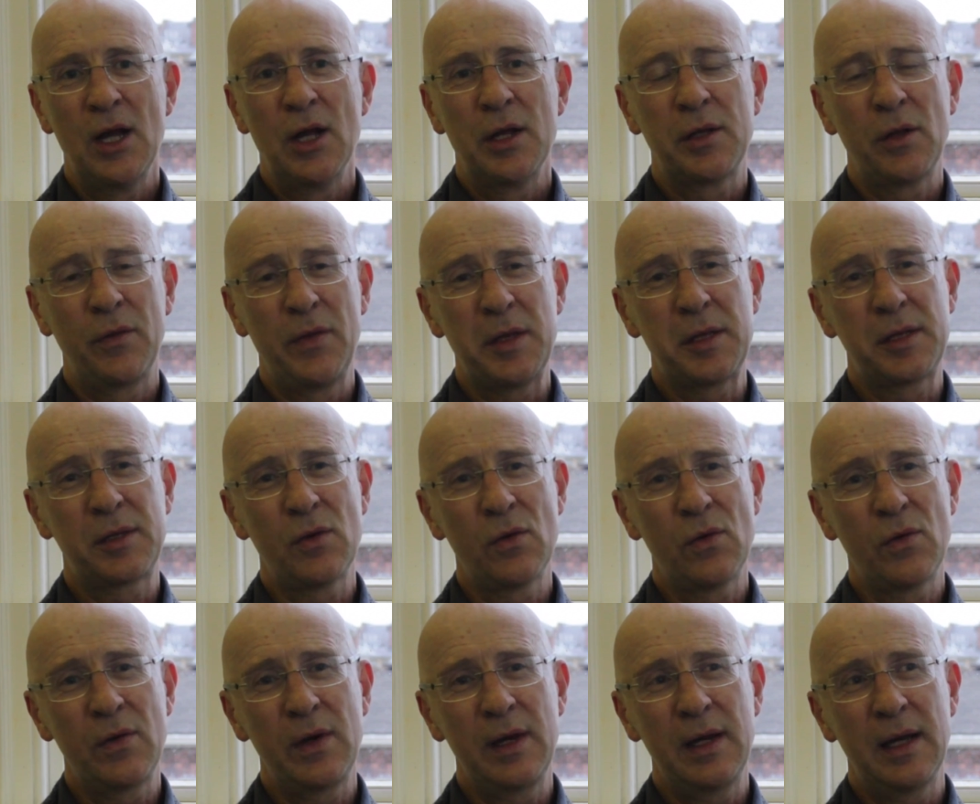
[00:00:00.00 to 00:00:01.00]
So this
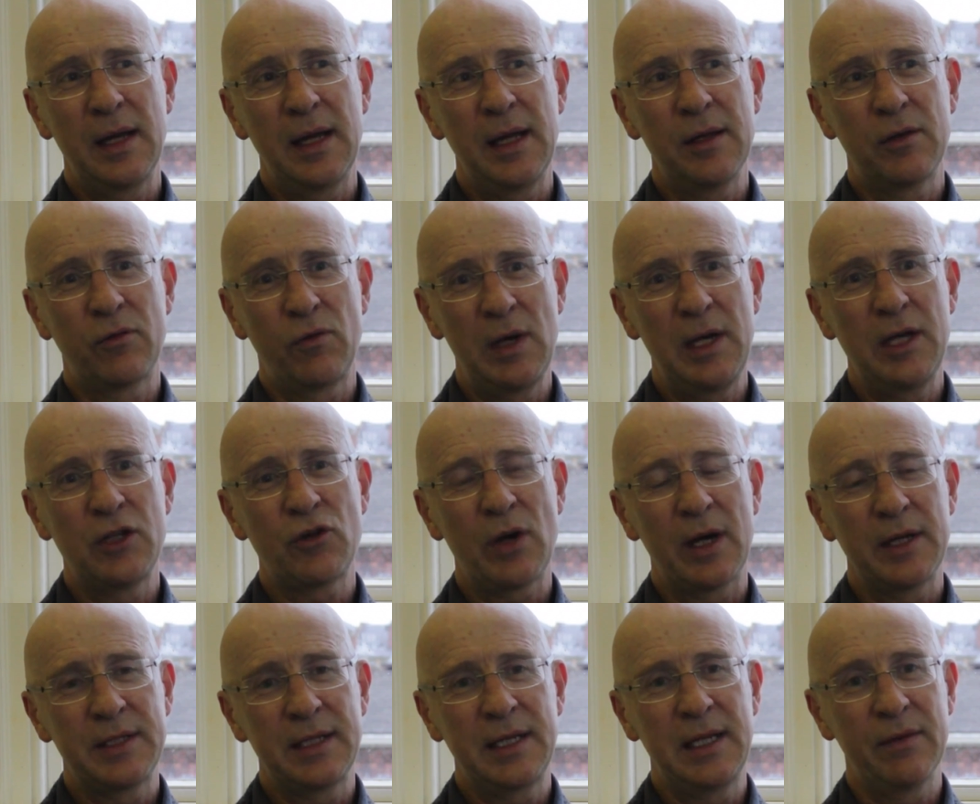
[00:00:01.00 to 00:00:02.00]
story is really
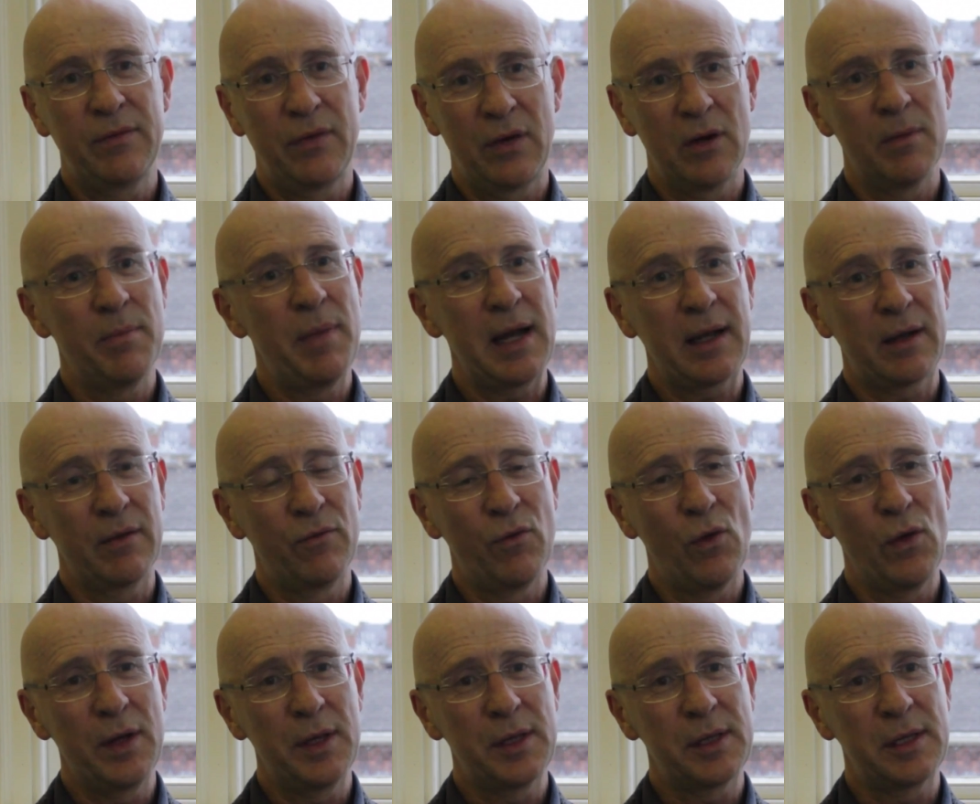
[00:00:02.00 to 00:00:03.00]
trying to give her back a
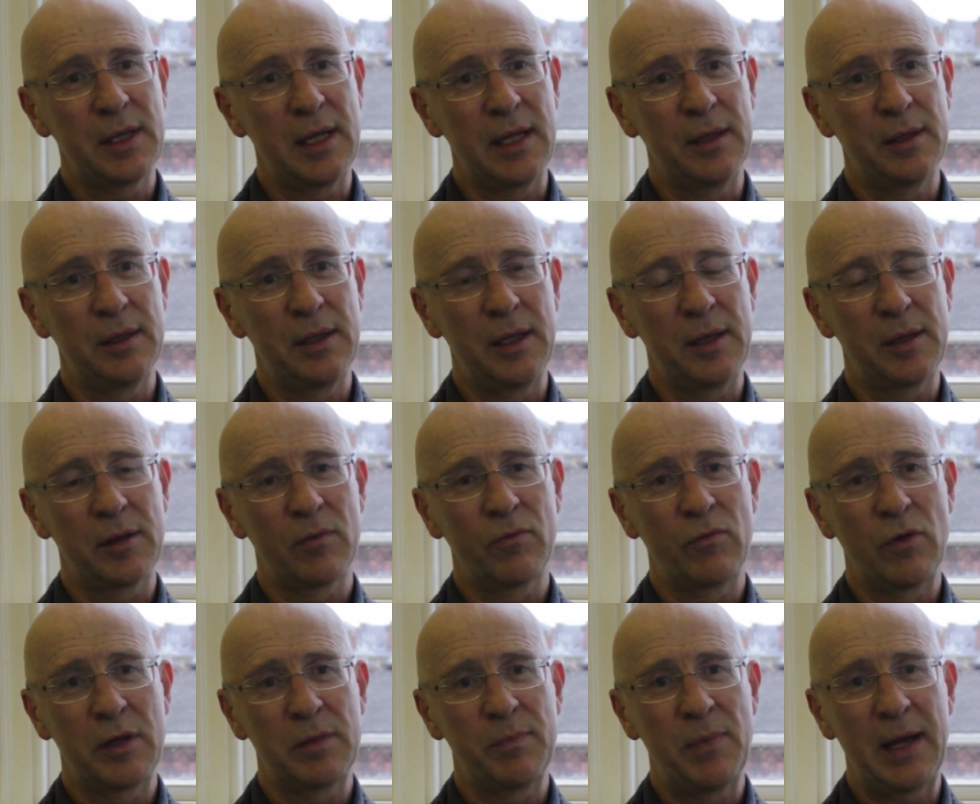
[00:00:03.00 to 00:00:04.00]
voice in some
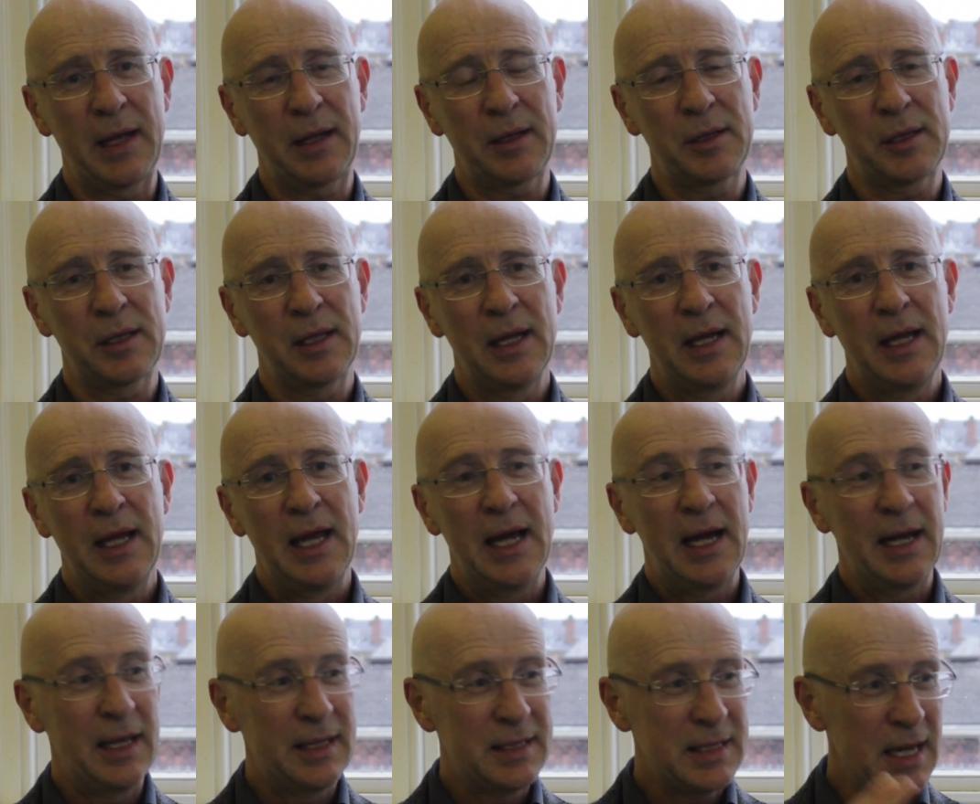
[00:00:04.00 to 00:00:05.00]
respects,
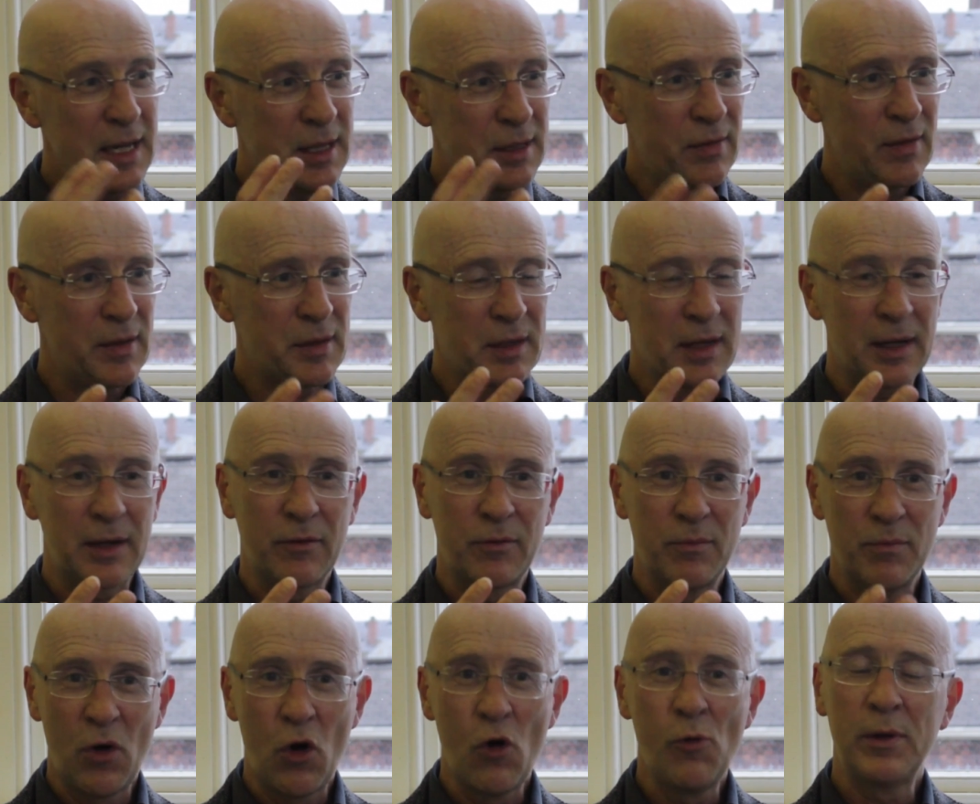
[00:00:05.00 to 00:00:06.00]
and it takes this kind of
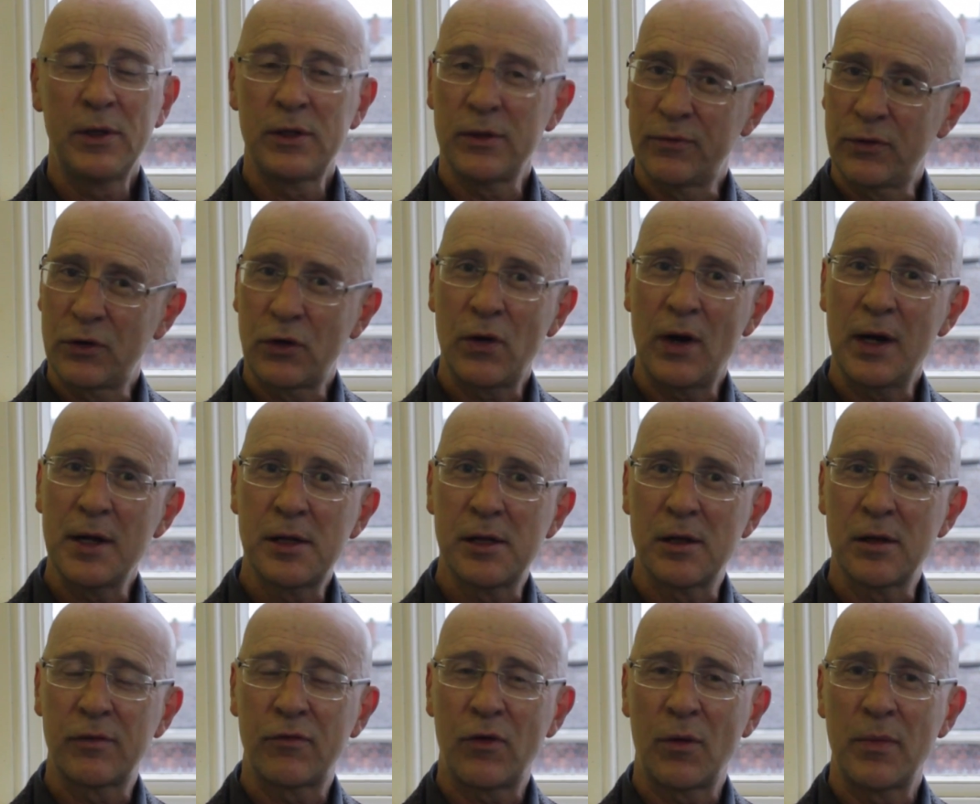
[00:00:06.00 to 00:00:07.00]
moment of
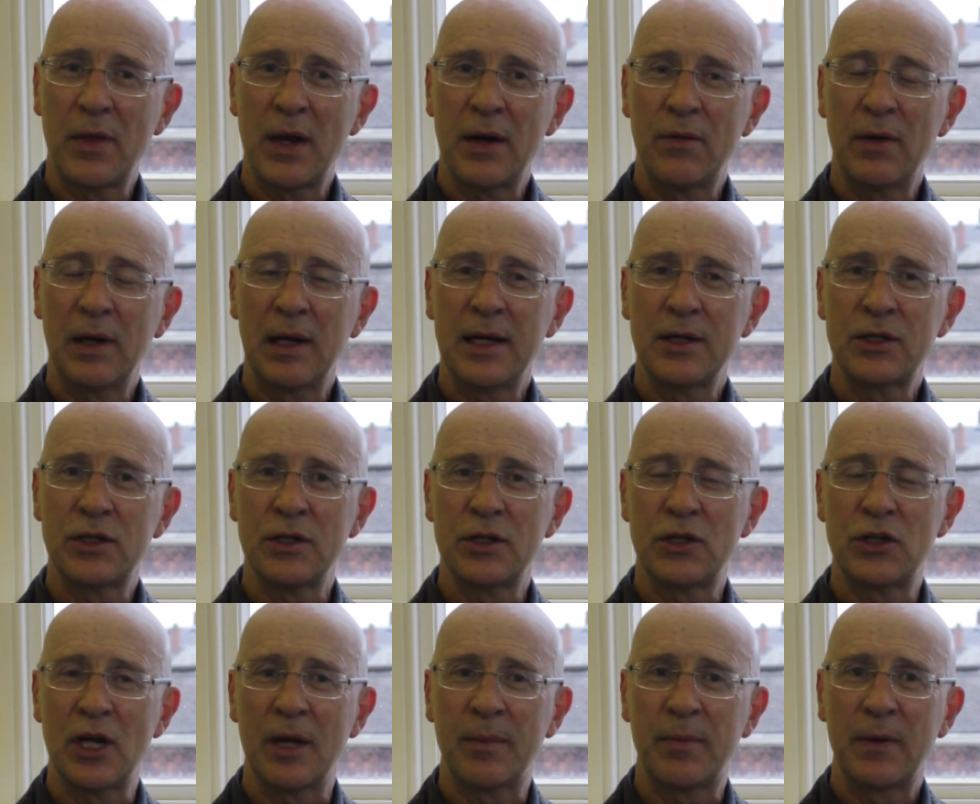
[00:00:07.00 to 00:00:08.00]
crisis from their
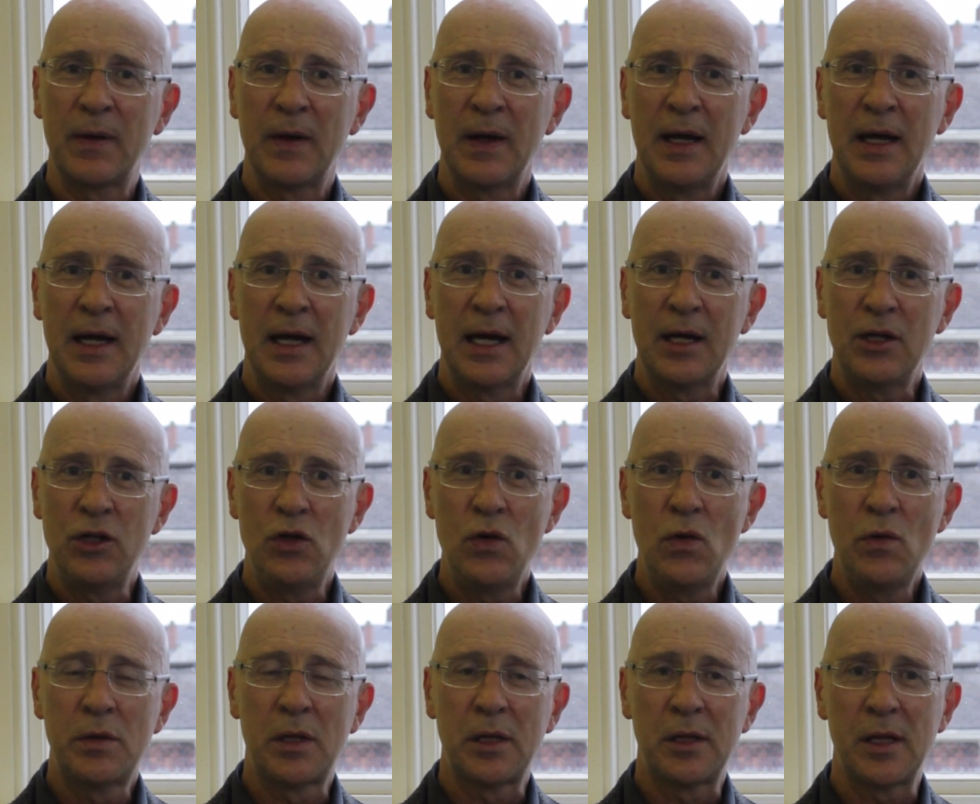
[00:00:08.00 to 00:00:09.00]
relationship and
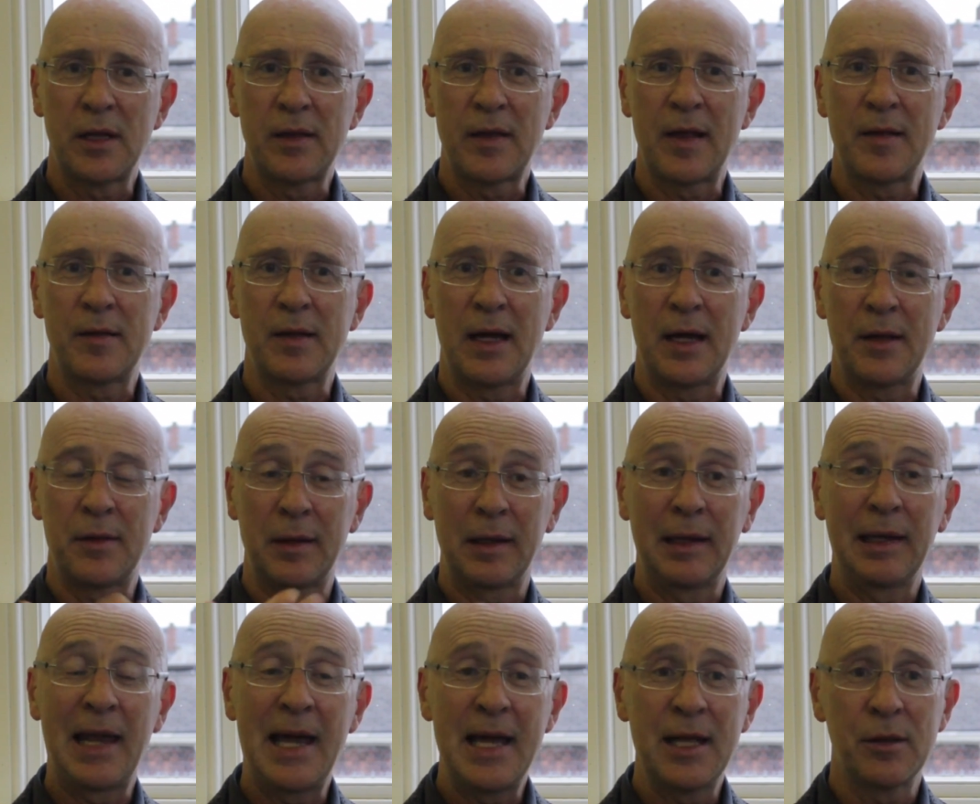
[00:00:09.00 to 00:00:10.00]
uses it as a
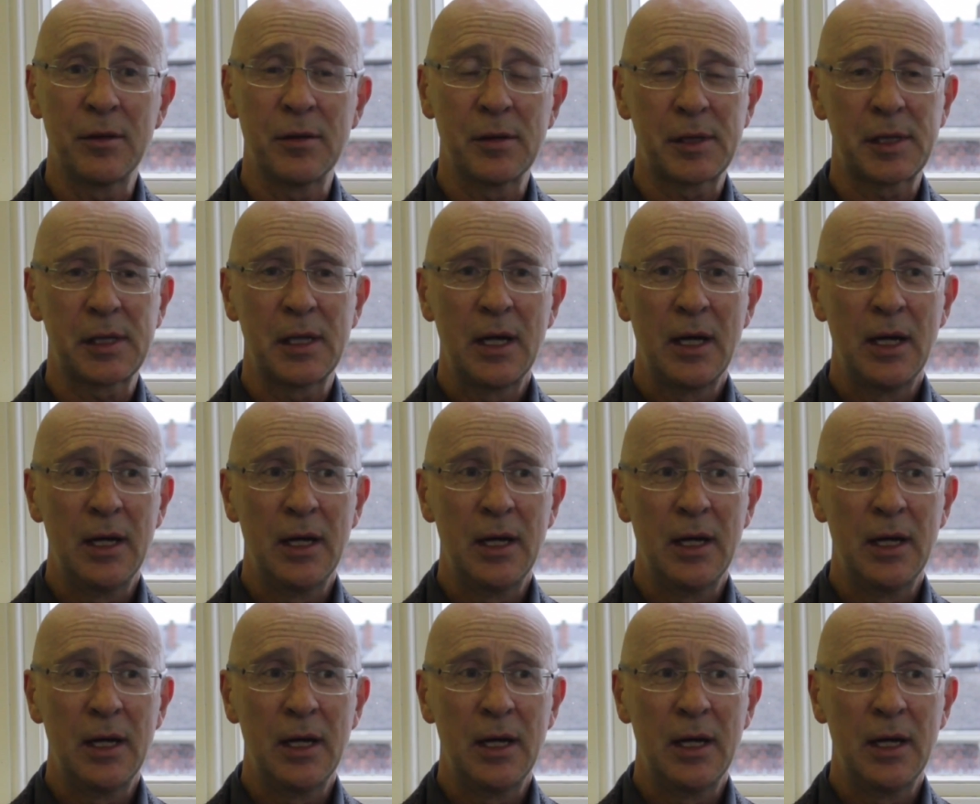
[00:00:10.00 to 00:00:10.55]
lens